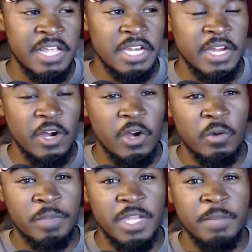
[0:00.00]
there
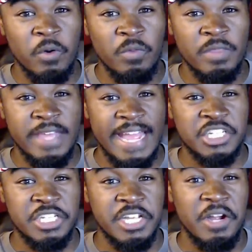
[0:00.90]
are people that
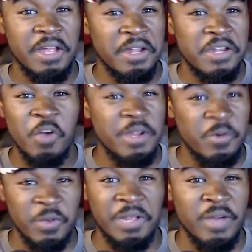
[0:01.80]
actually know me
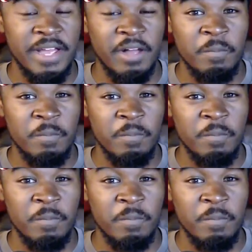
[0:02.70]
really well,